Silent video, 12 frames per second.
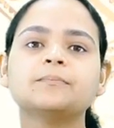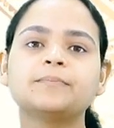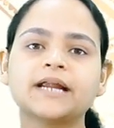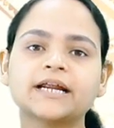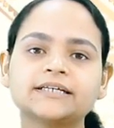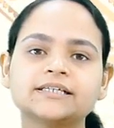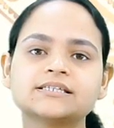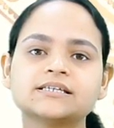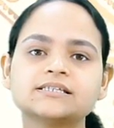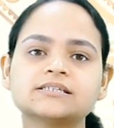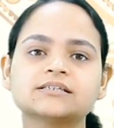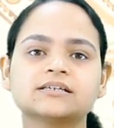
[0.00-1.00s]

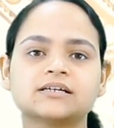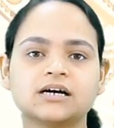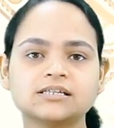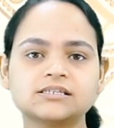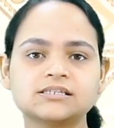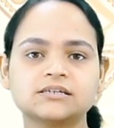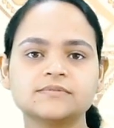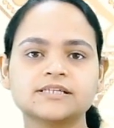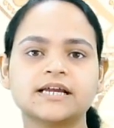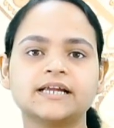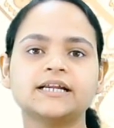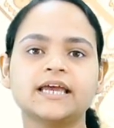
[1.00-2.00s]
practices, customs,
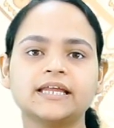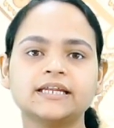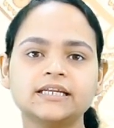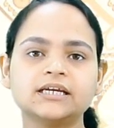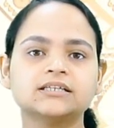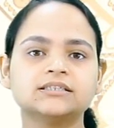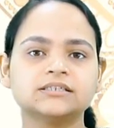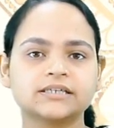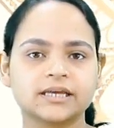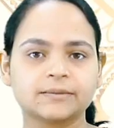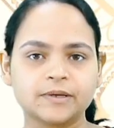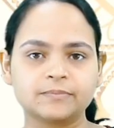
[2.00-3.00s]
and any other
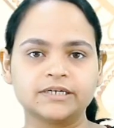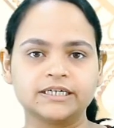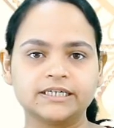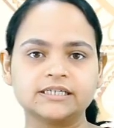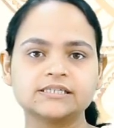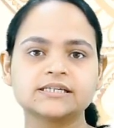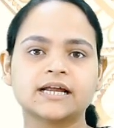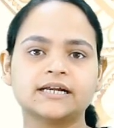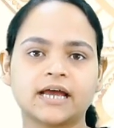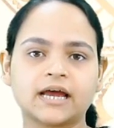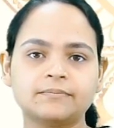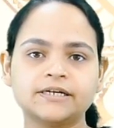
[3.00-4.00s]
capabilities and
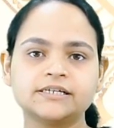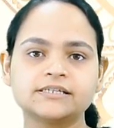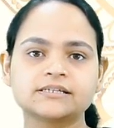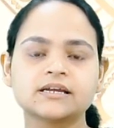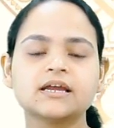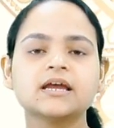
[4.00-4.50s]
habits